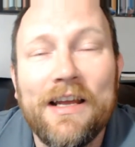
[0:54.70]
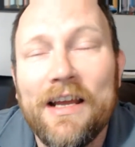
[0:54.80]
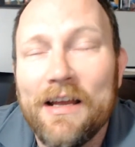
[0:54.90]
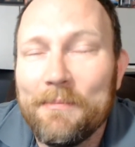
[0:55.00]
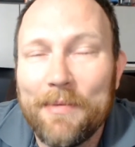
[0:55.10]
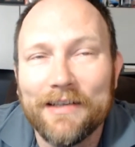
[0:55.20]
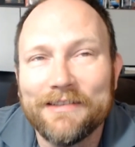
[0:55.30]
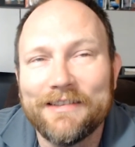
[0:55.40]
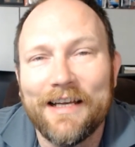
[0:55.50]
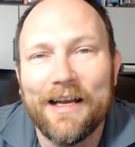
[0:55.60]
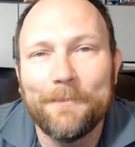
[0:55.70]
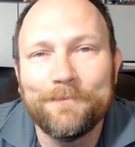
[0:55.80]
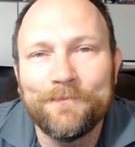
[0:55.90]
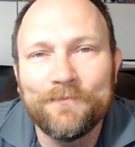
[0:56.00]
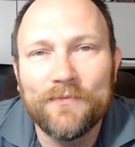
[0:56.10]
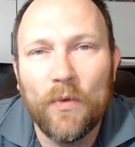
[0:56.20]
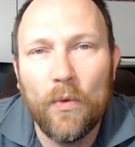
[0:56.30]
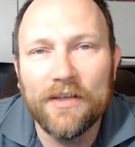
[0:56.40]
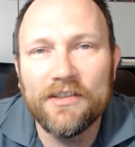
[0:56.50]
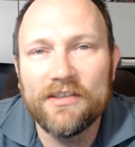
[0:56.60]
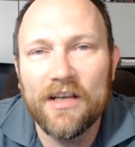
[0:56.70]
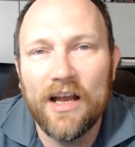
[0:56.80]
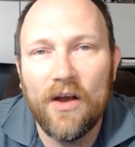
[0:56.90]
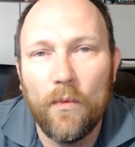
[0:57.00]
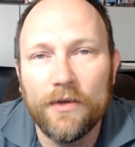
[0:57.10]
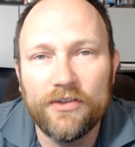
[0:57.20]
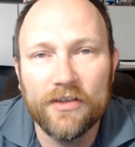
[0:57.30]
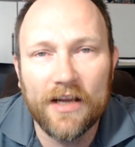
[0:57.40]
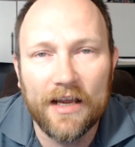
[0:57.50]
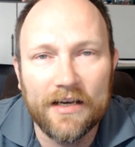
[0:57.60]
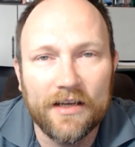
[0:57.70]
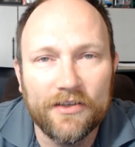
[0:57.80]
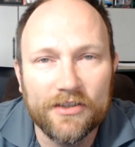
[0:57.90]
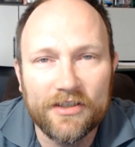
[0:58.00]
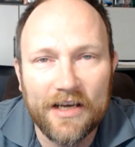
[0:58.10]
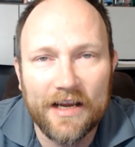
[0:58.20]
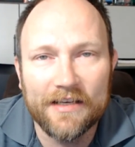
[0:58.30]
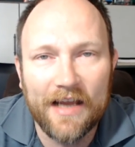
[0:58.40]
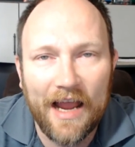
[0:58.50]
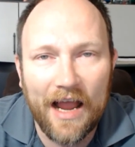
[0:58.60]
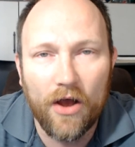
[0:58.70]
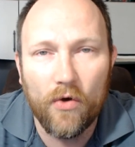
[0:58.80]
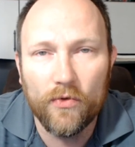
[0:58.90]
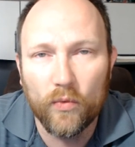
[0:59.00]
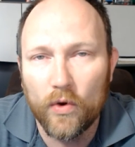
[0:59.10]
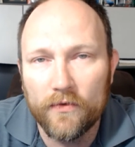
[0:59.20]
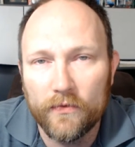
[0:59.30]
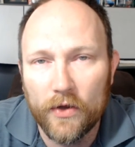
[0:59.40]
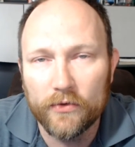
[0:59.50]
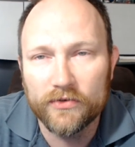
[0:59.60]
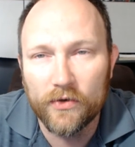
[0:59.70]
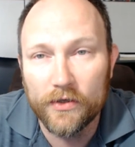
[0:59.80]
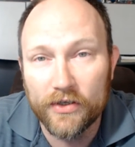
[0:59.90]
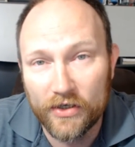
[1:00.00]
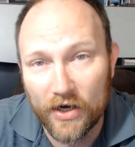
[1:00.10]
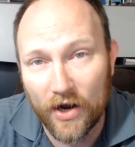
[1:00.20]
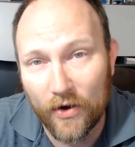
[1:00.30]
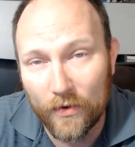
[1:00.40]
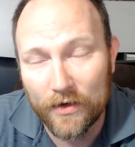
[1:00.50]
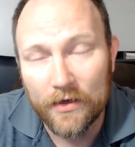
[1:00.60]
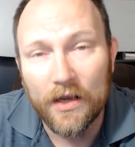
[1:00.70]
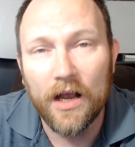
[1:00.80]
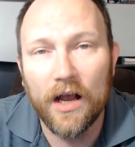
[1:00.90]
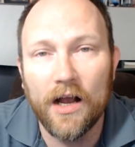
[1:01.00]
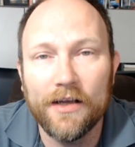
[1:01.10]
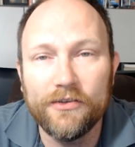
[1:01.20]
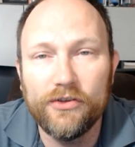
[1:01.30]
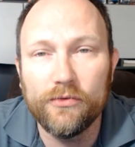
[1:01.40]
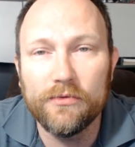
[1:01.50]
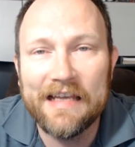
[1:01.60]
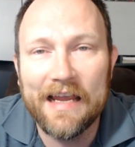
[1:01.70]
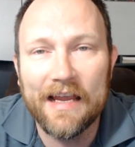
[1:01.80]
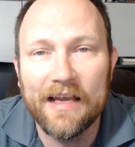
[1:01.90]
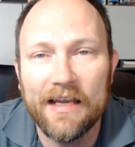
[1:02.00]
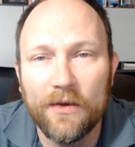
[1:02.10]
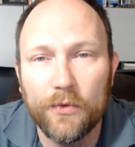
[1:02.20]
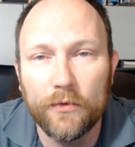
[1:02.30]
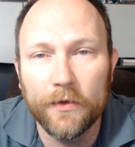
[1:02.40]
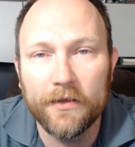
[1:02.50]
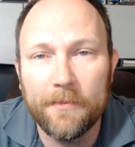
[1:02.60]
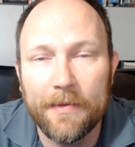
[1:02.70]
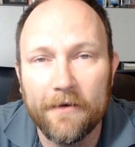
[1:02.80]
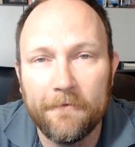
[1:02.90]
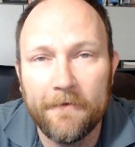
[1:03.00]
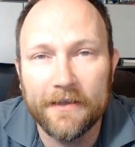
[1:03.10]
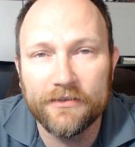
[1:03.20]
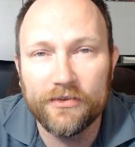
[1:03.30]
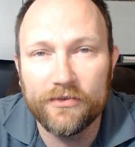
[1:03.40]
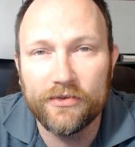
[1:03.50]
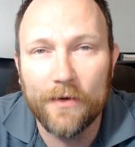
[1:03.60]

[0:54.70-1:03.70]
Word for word: but um, Once, uh, once you kind of understand how the workflow is going to go, uh, you can. It will really benefit to how